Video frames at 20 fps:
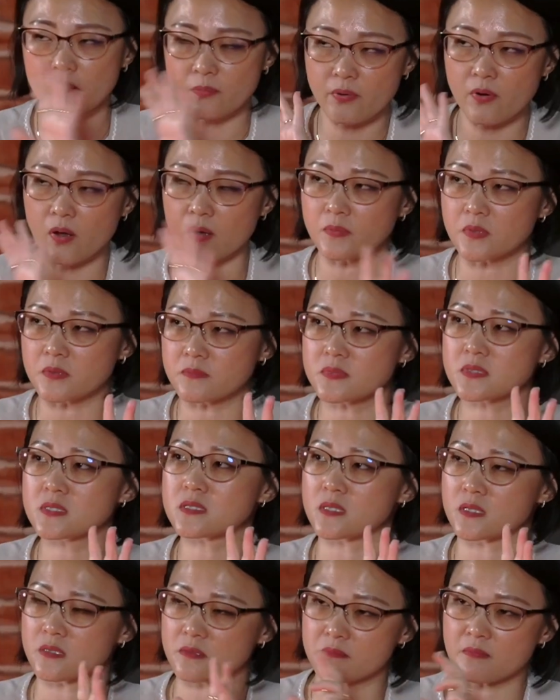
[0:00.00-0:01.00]
of
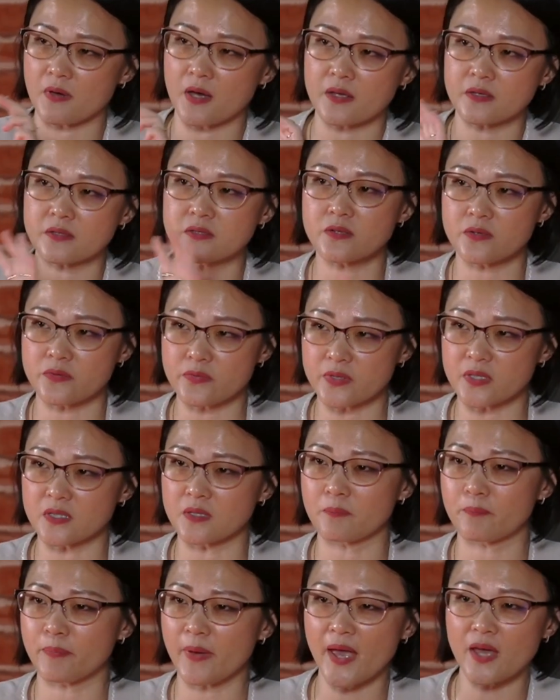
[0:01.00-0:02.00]
problems in my
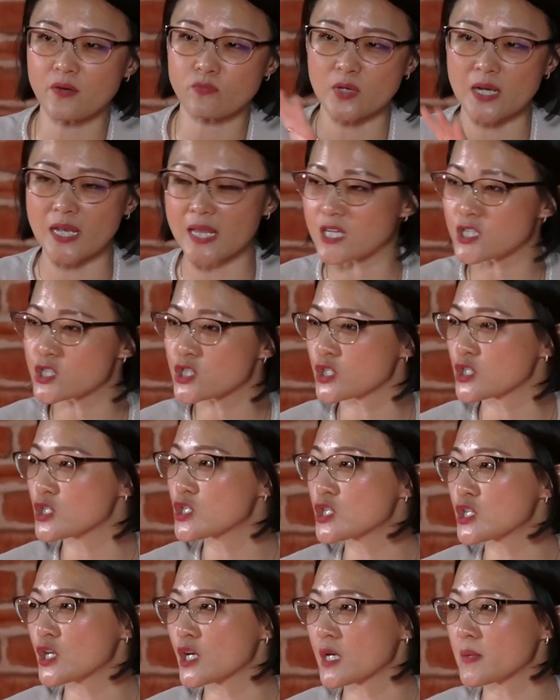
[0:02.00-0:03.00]
career, bad
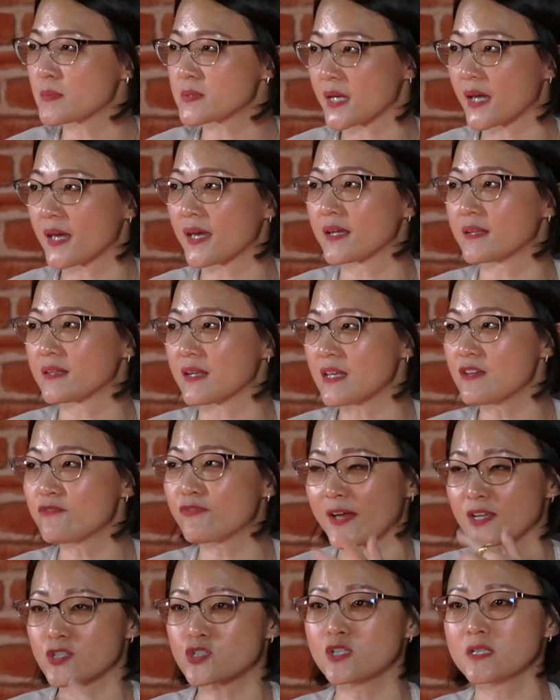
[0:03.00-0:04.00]
relationships, and
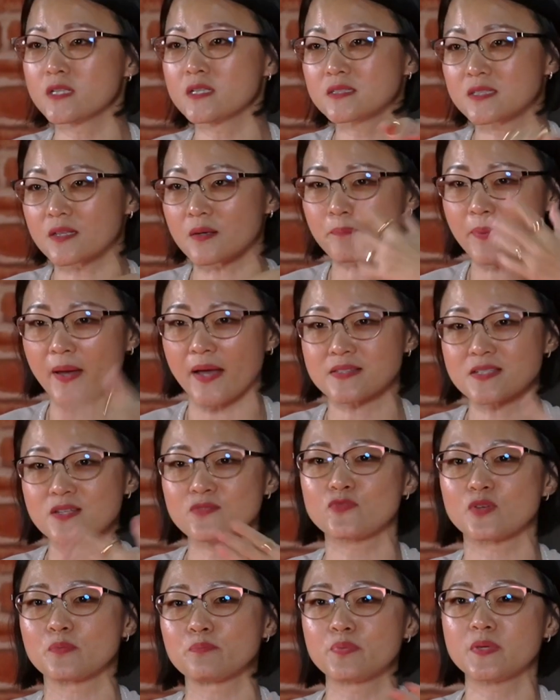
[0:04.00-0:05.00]
eventually the
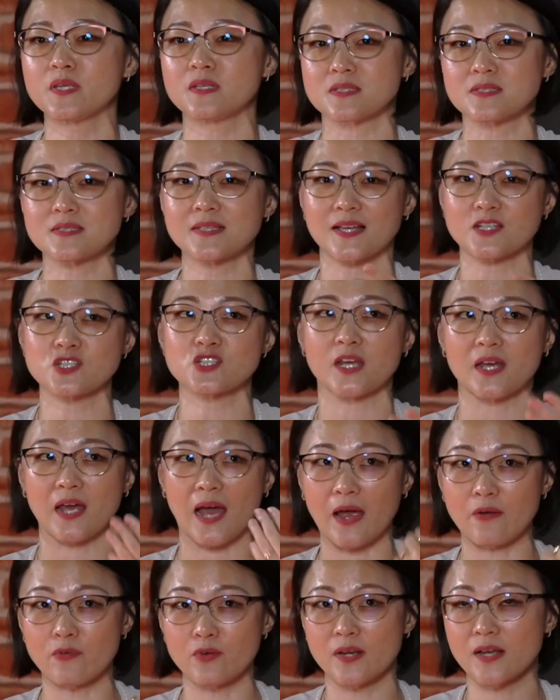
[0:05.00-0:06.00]
pattern repeats such that
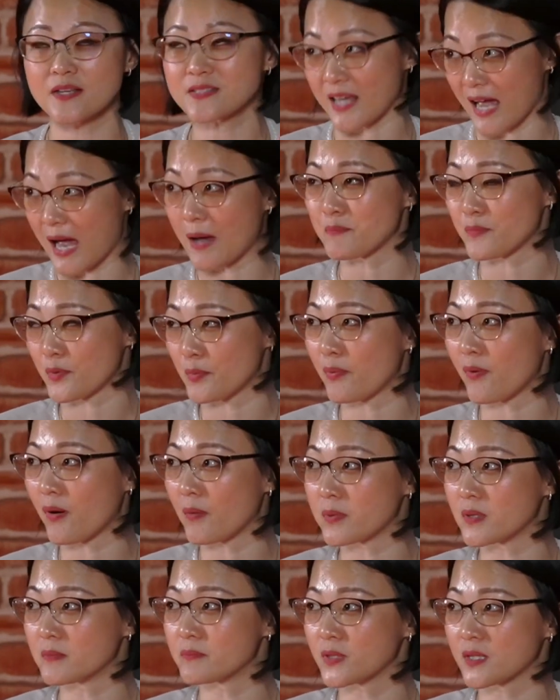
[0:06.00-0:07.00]
I realized that I'm the
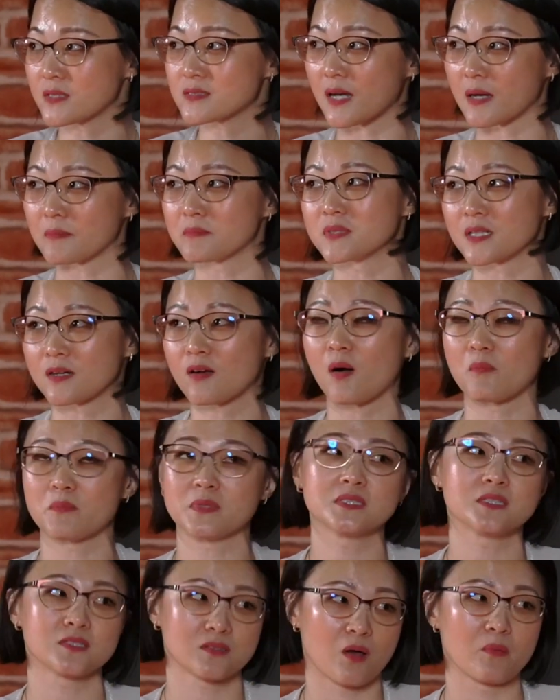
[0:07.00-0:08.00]
problem because I'm the
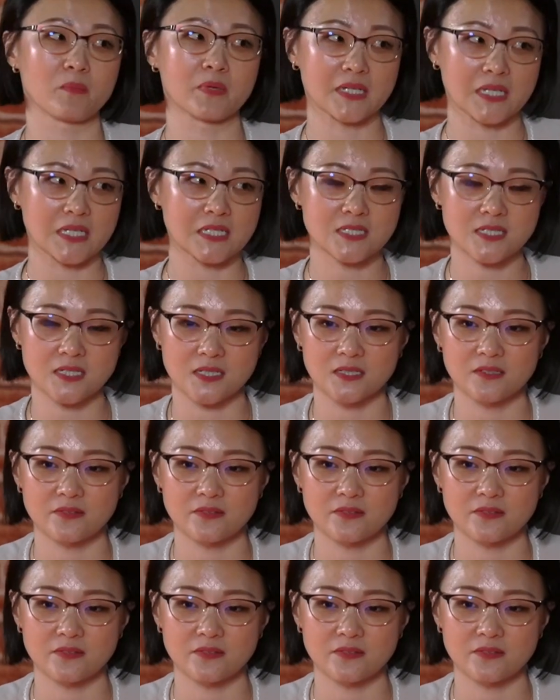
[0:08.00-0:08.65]
common denominator.